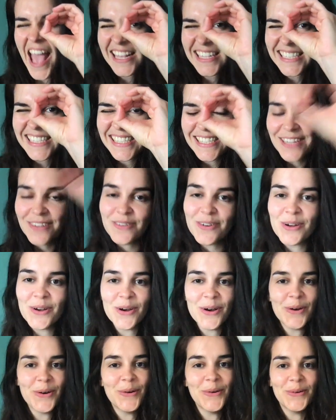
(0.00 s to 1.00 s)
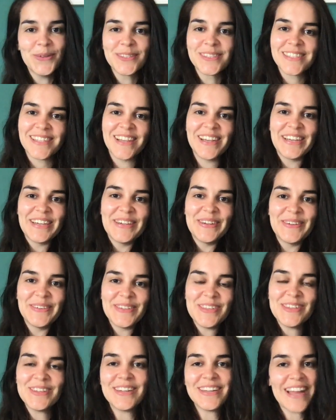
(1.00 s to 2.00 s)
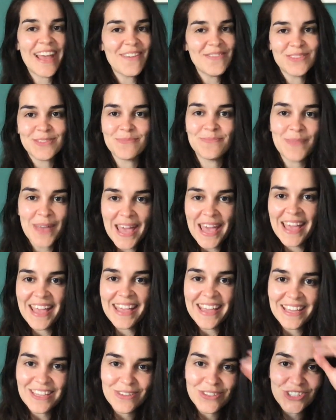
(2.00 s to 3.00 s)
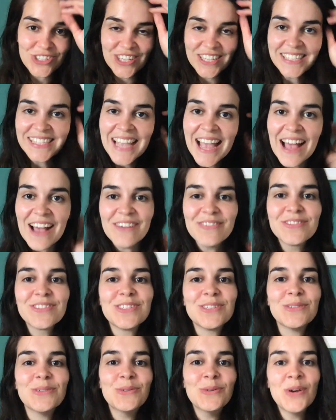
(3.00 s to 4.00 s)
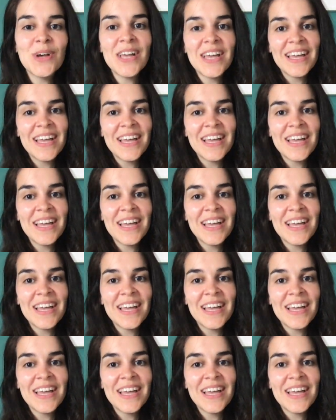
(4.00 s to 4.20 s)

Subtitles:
zero. So you don't have to pay, you just have to